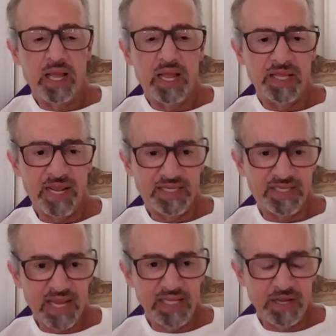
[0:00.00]
and they
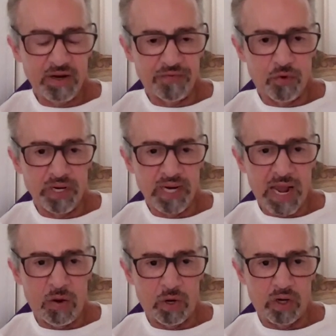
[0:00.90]
stayed there for an
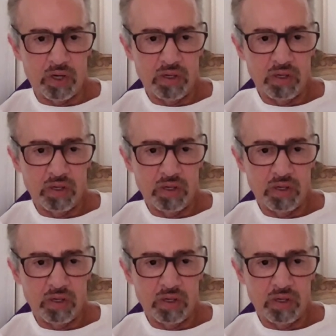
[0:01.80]
hour.